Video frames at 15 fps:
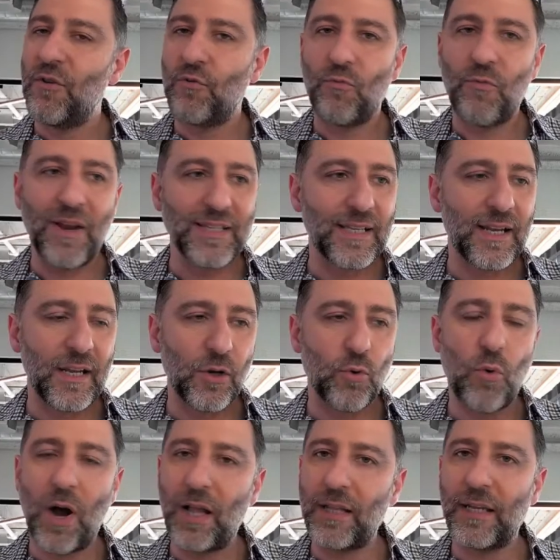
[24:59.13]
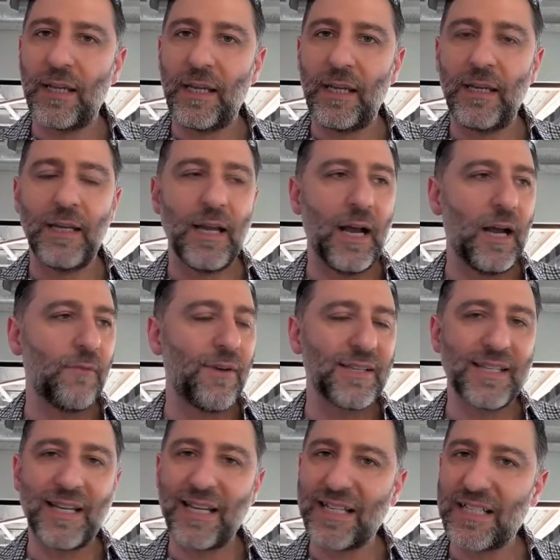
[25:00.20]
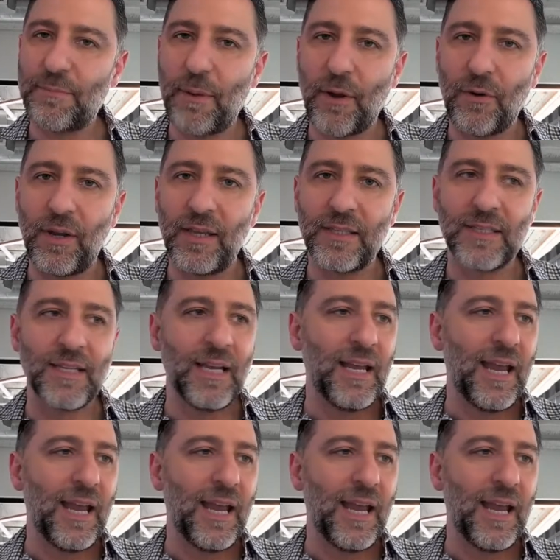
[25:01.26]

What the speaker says: resident quality, resident experience,